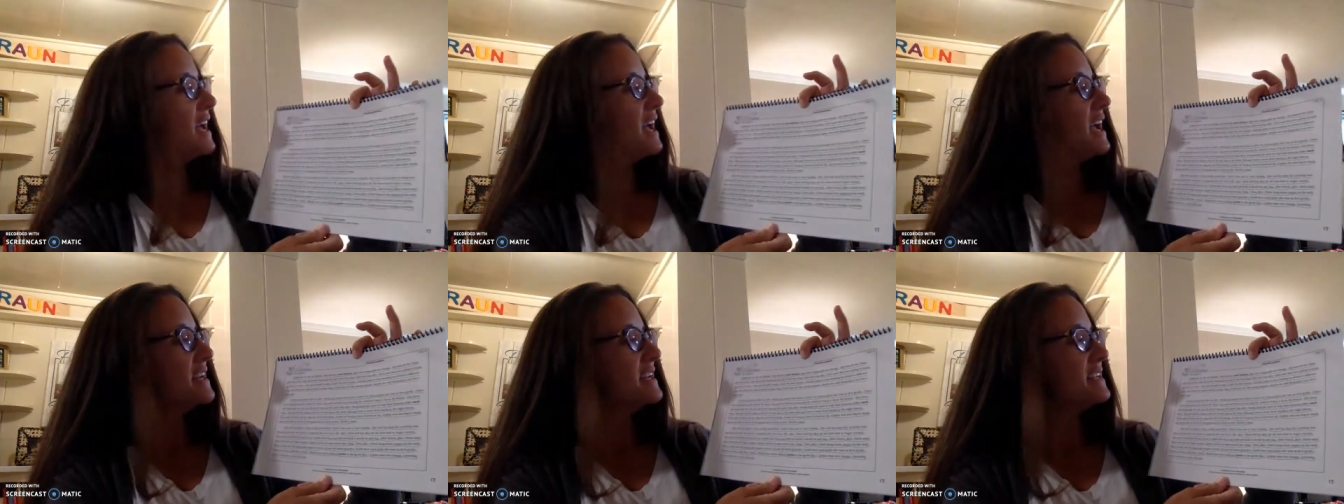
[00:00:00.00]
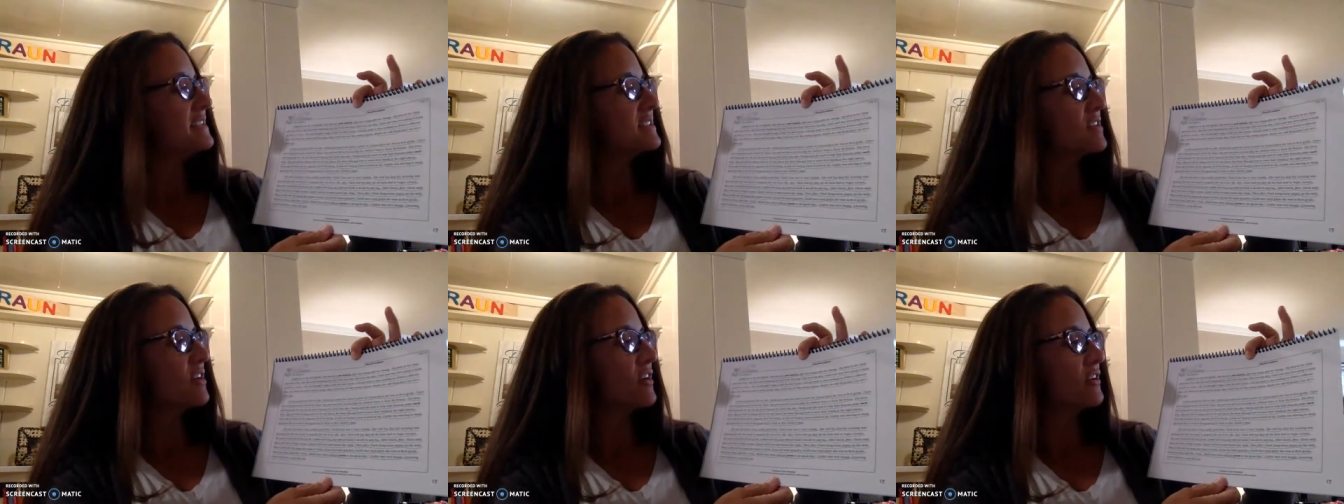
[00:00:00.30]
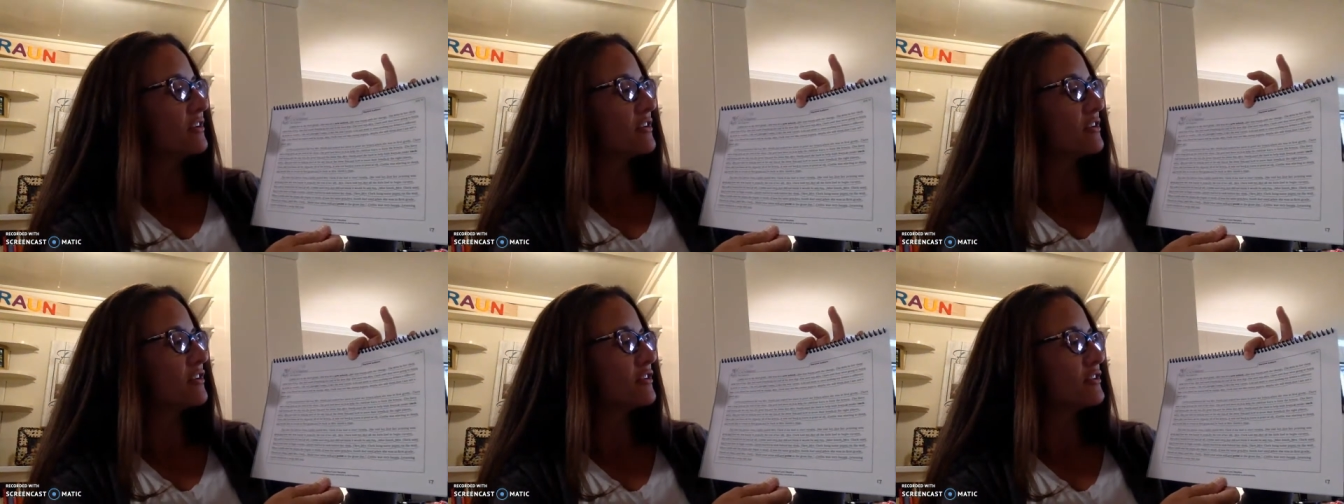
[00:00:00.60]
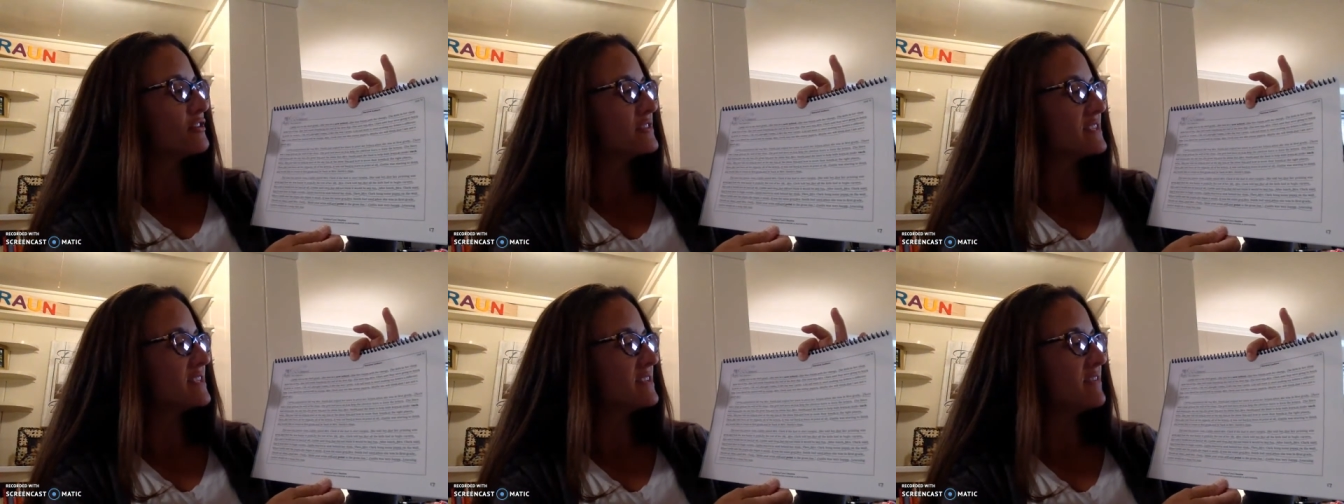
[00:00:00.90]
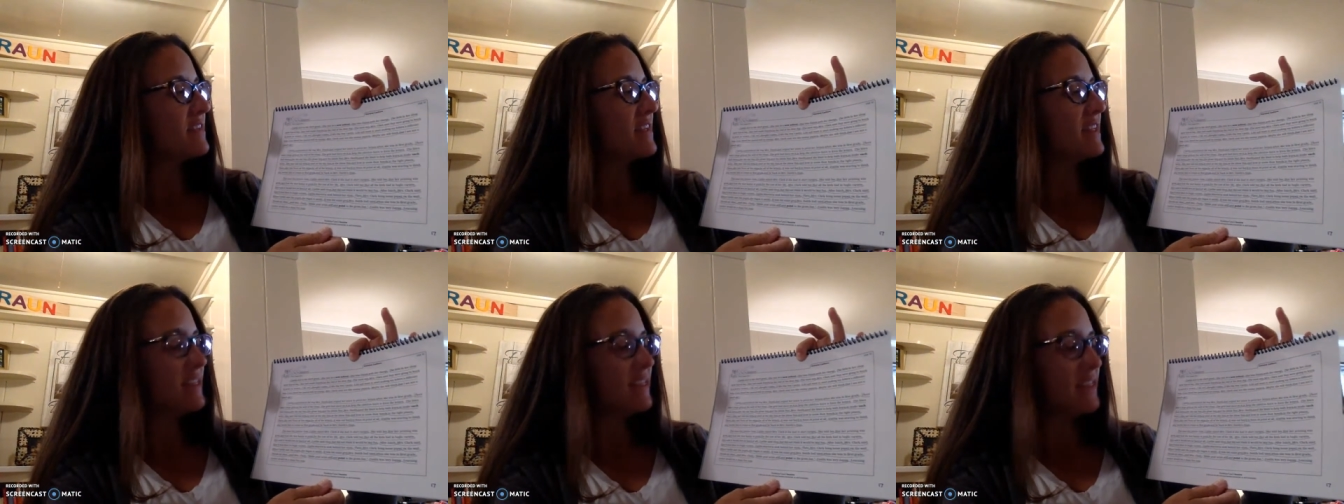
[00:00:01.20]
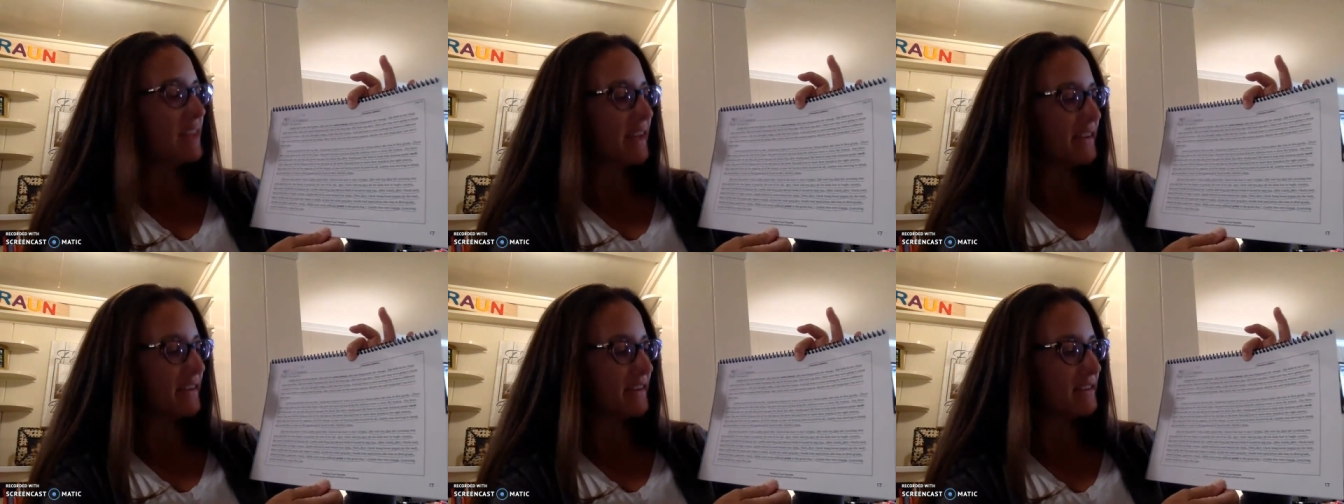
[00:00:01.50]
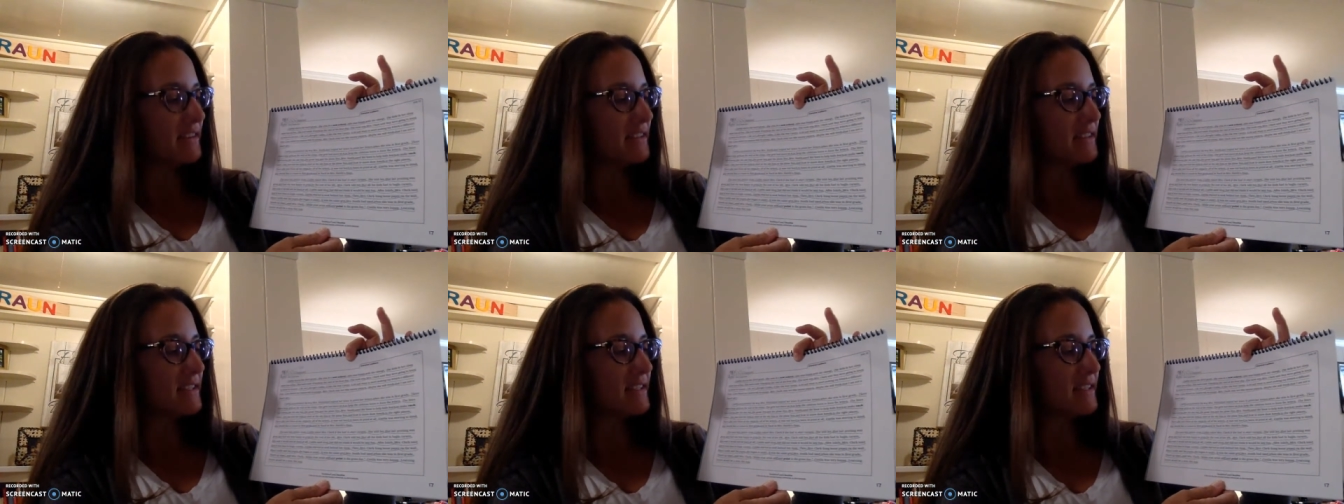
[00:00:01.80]
and it's called Cursive
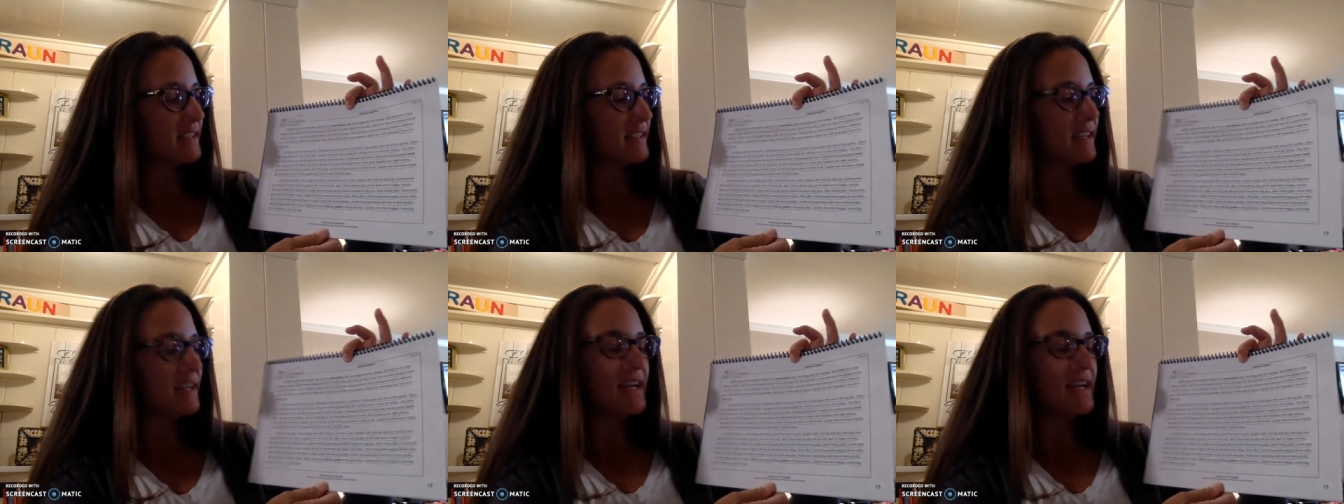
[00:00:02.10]
Letters.